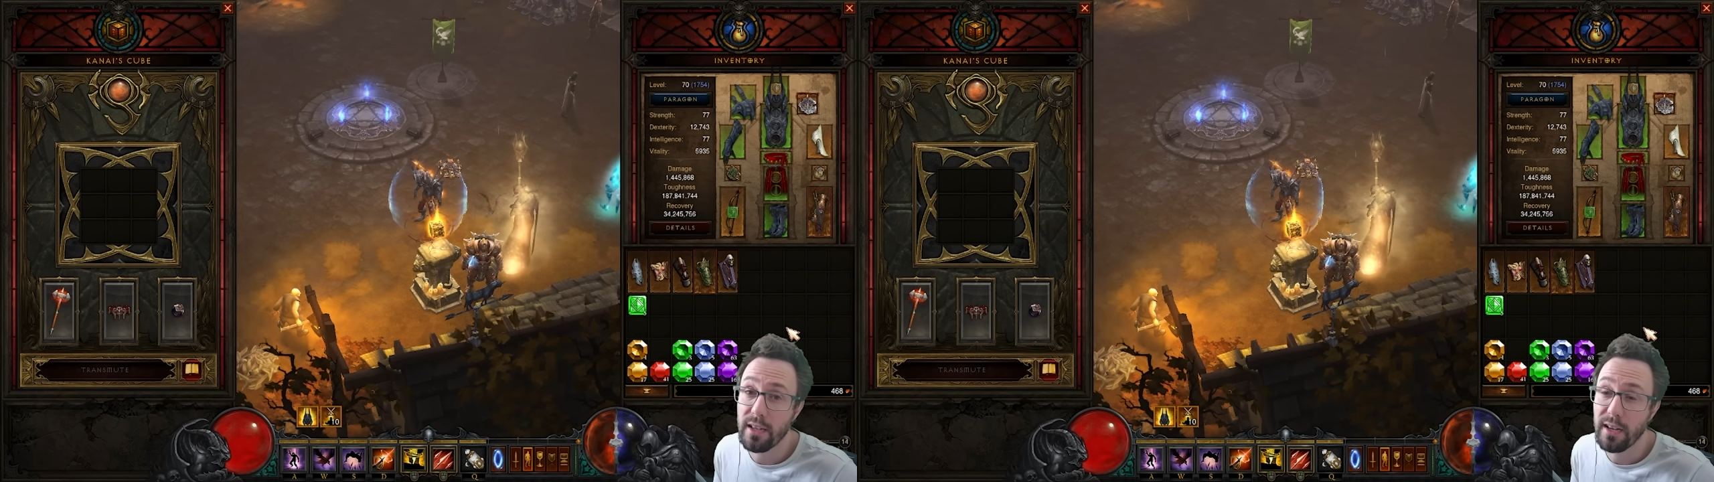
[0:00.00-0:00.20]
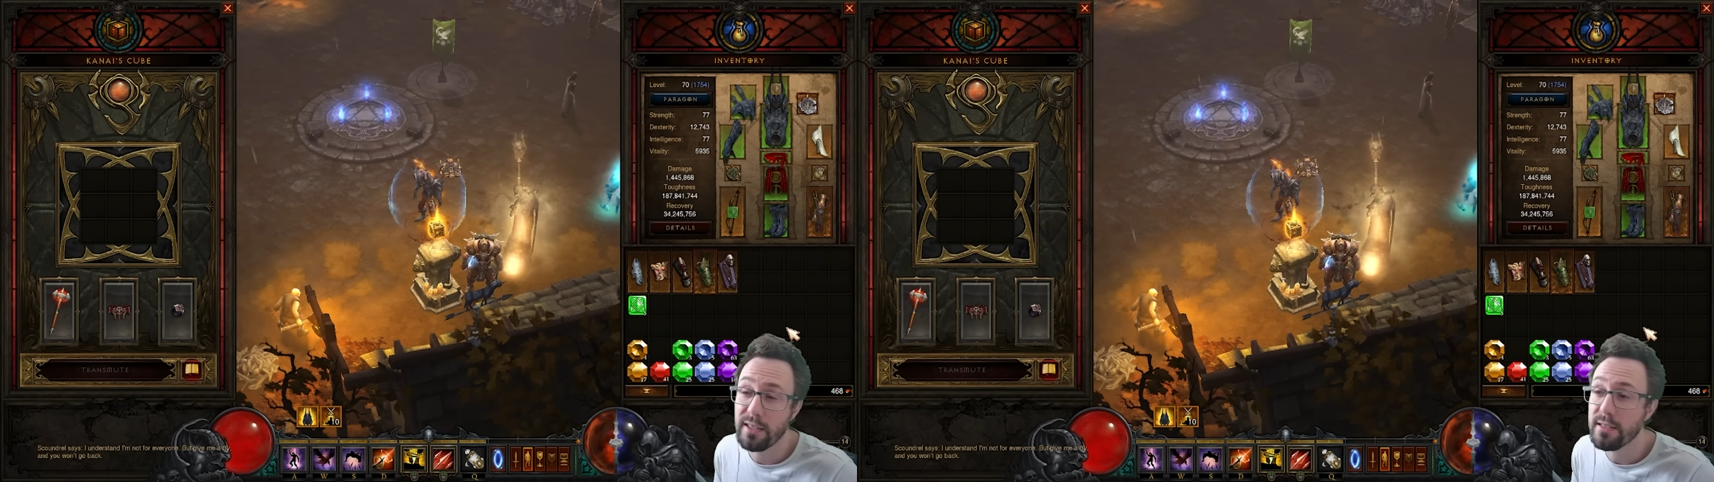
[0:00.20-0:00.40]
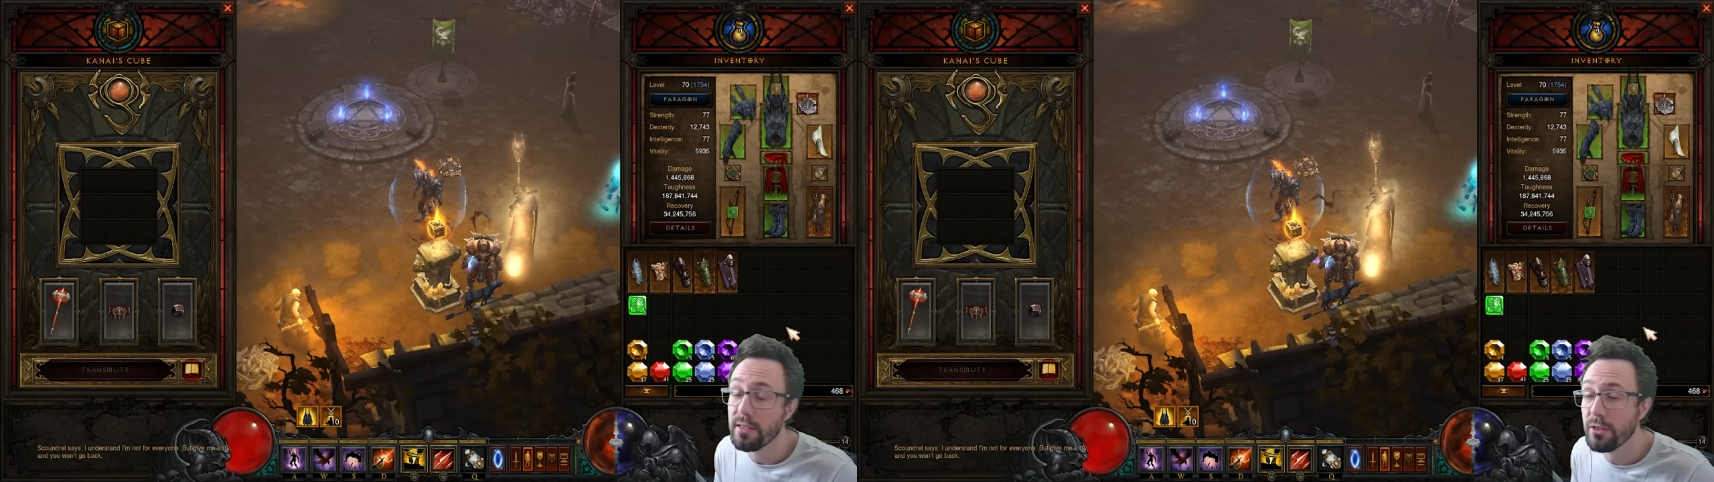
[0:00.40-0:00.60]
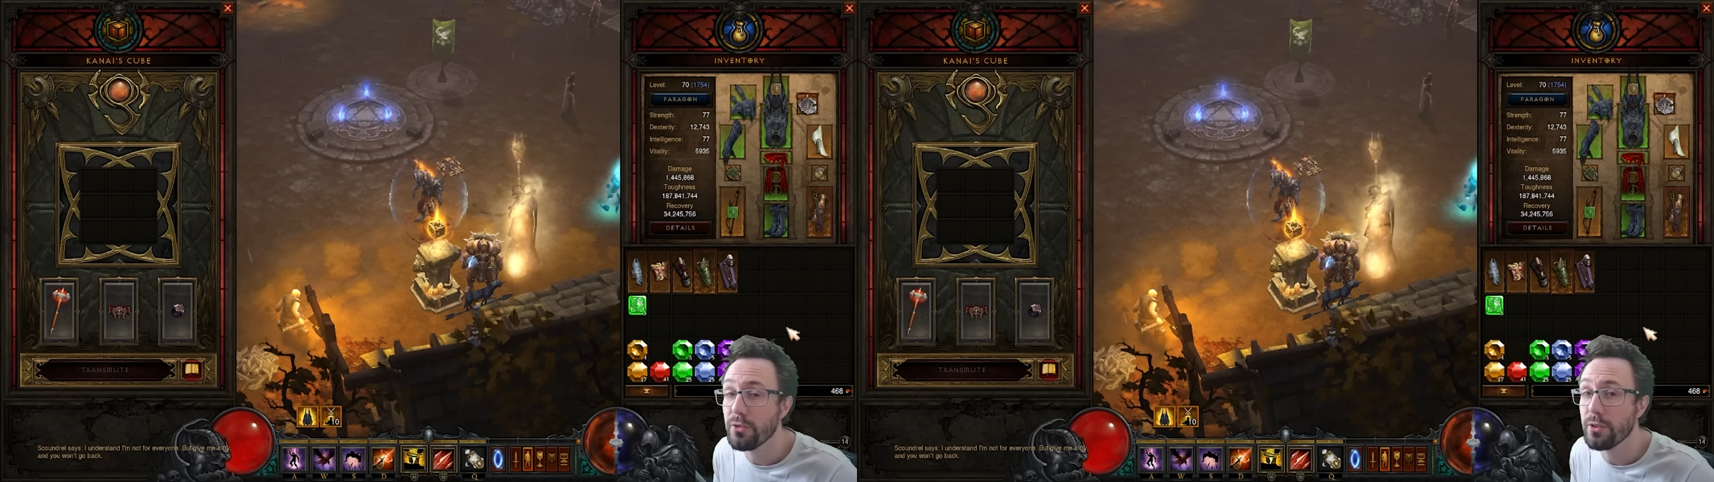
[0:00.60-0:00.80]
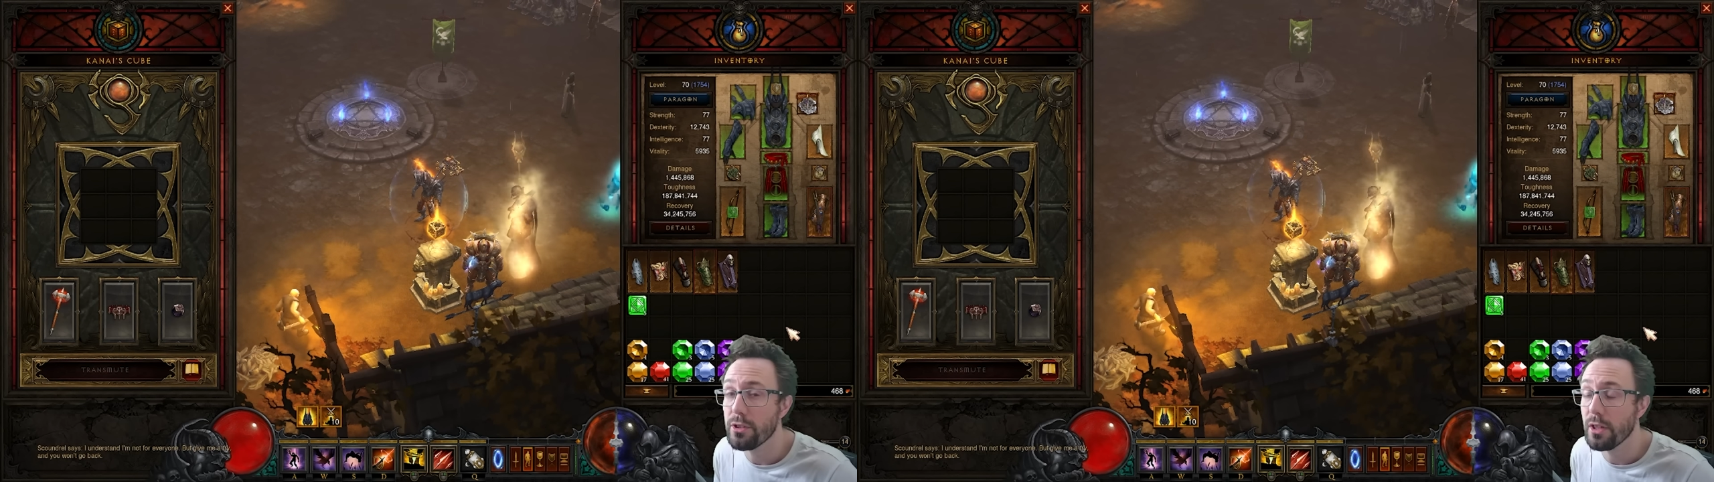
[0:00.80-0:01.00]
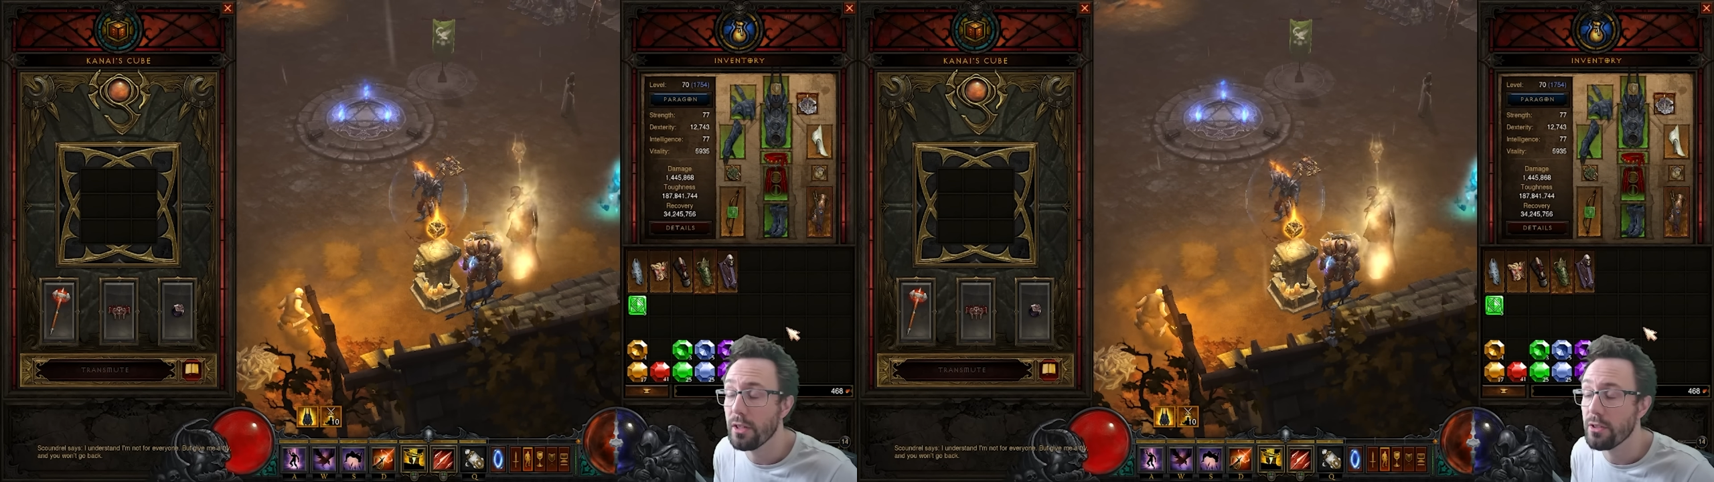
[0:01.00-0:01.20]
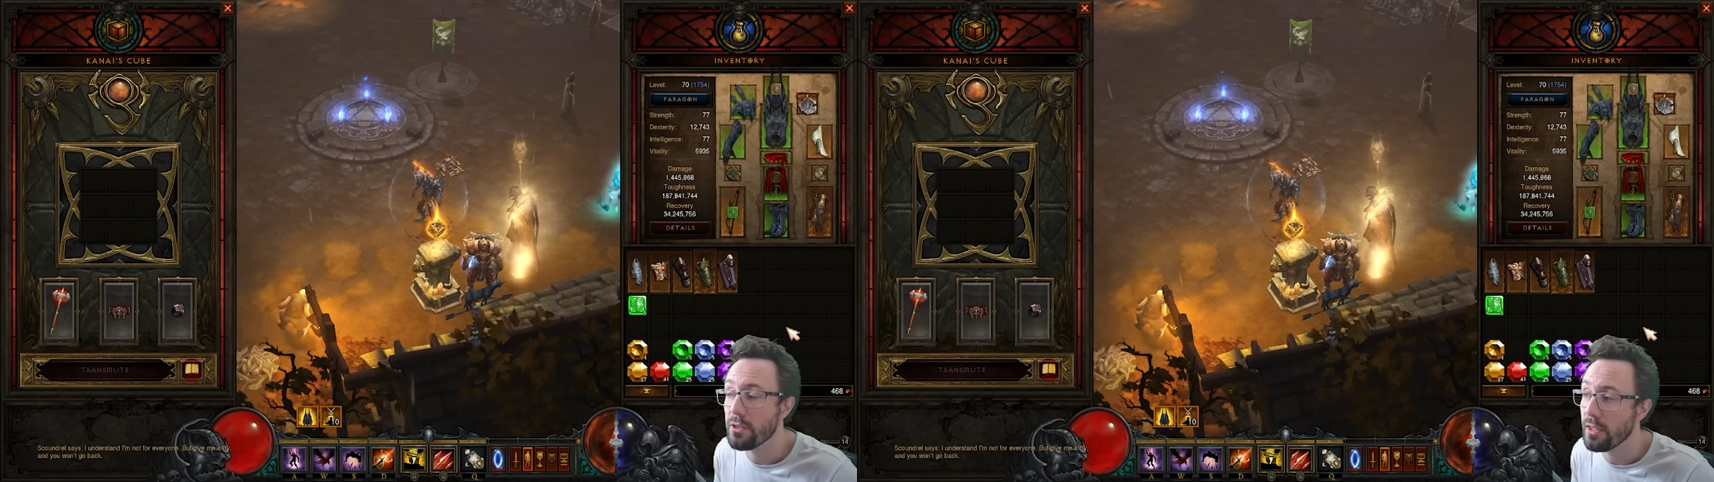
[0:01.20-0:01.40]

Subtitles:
and it's nice for a change.